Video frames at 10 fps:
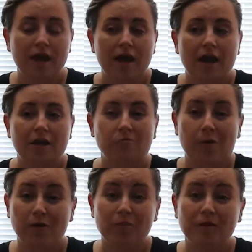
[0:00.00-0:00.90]
And I'm
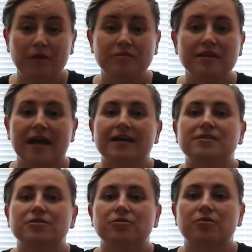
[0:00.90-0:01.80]
welcoming you today
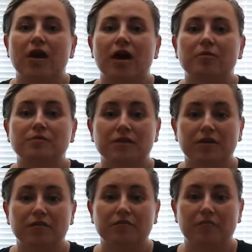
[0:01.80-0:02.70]
to
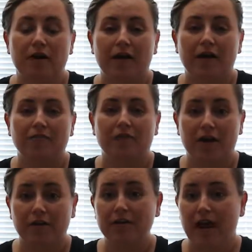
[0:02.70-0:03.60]
observe my
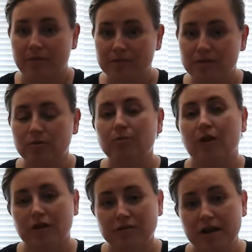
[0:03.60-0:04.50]
final Capstone
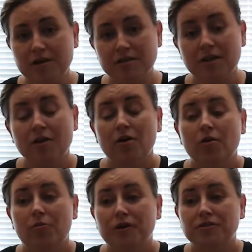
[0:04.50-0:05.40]
project,
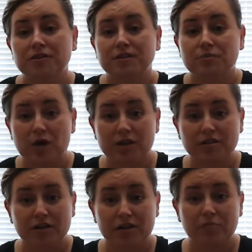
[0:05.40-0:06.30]
which is a
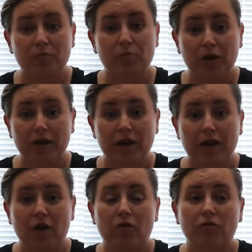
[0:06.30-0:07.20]
project I've been
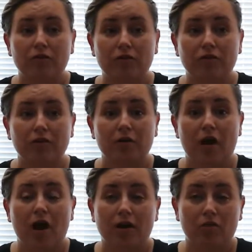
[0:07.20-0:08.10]
working over
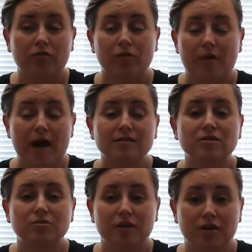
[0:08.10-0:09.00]
the past
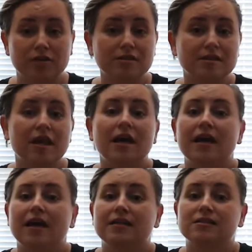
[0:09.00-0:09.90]
2 years.
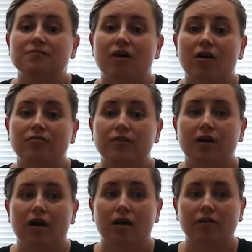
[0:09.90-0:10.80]
It's involved an
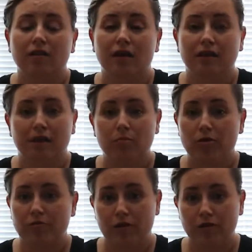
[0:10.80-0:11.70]
online
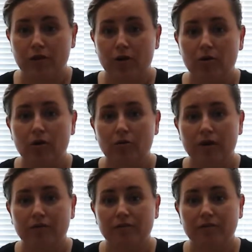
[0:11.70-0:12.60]
e-portfolio
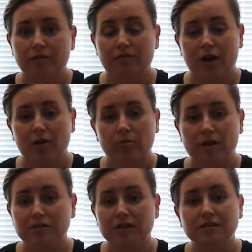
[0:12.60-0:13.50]
with the final
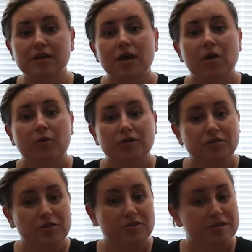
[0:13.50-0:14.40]
project, which
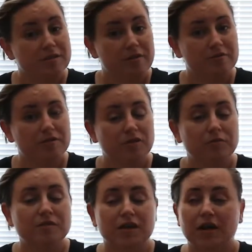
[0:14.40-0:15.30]
you're just about to
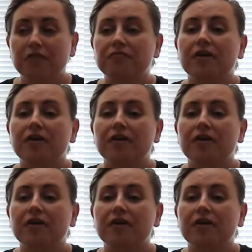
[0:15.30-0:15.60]
observe.